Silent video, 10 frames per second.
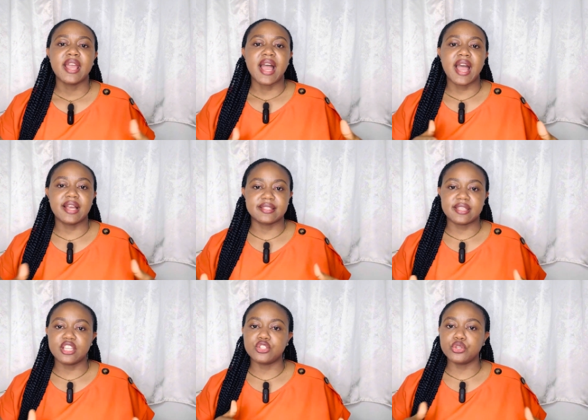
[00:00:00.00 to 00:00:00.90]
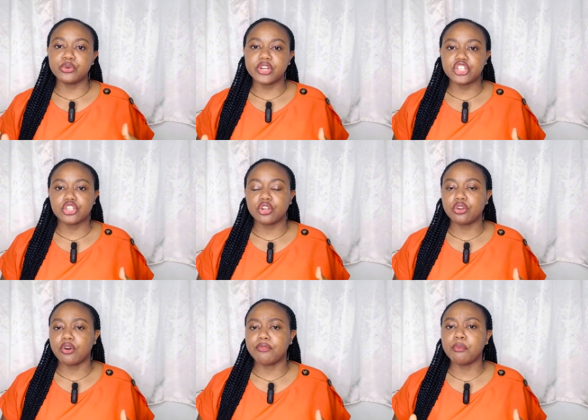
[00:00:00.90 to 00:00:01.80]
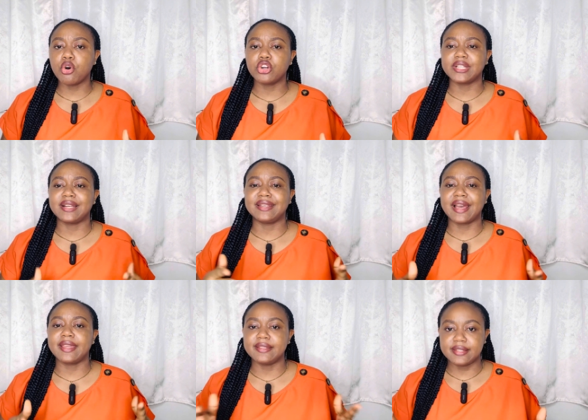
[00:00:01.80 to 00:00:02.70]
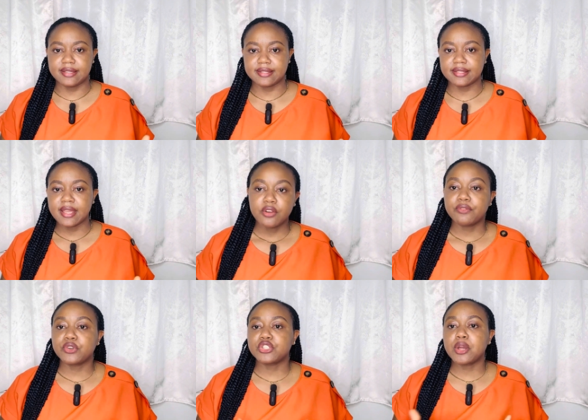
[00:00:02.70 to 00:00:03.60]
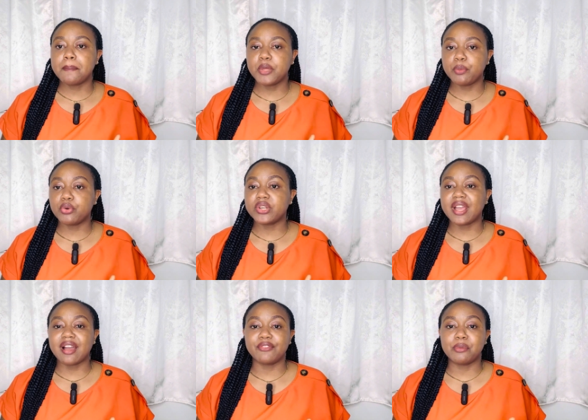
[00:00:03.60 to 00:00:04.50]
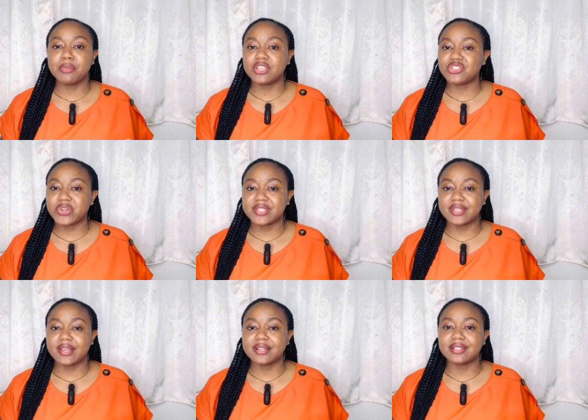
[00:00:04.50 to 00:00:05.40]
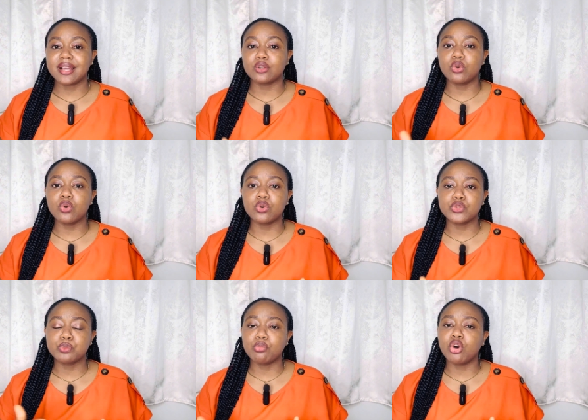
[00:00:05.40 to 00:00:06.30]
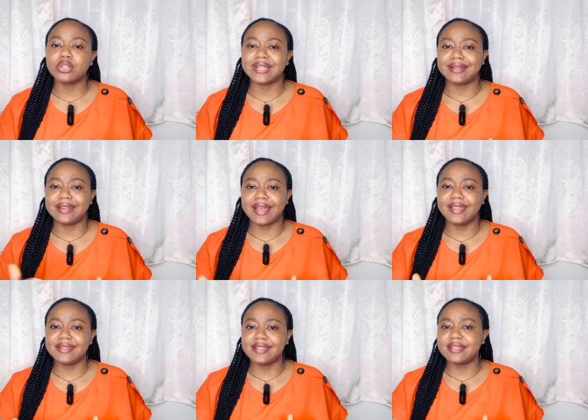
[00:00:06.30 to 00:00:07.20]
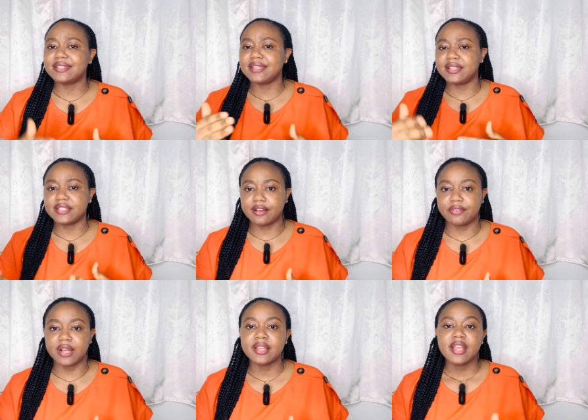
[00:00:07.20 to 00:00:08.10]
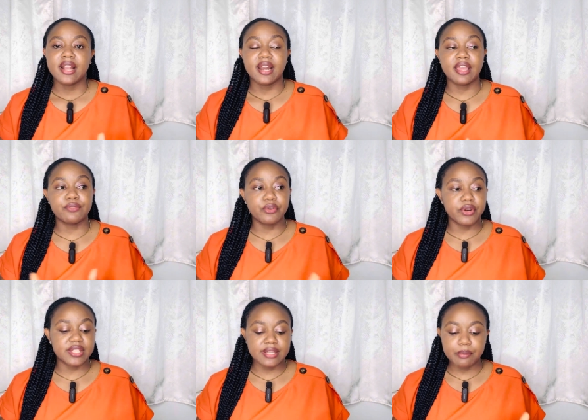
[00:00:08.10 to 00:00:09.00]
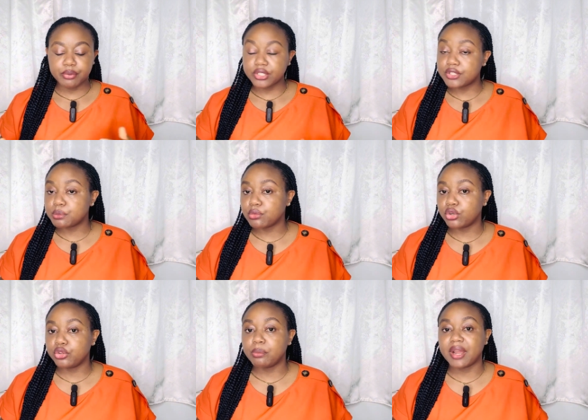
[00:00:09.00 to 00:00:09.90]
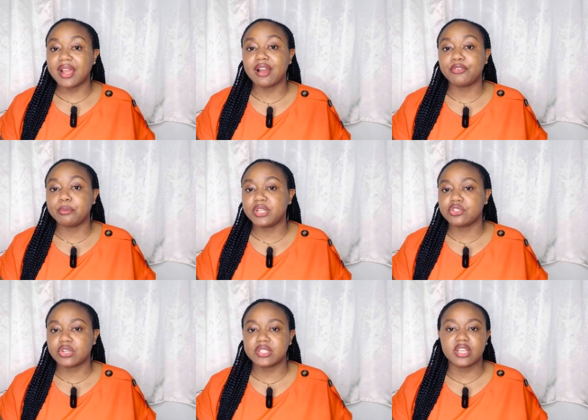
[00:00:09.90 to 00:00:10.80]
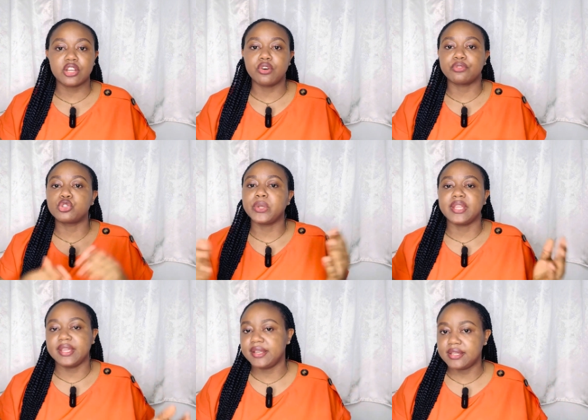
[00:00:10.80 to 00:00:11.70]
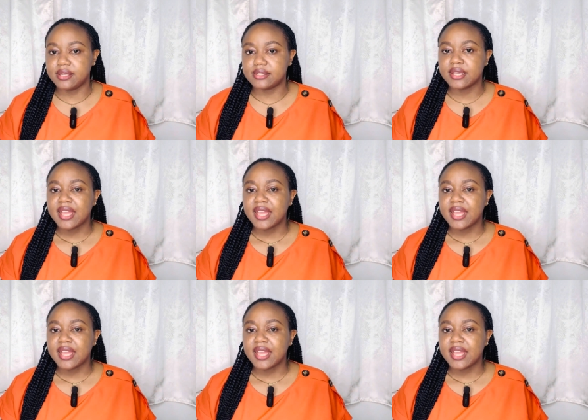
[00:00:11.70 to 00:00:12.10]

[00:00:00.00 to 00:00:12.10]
has a duration of more than 9 days. For some people, they have a menstrual cycle that goes more than 9 days interval. Like for example, this month you might have a menstrual cycle of 28 days,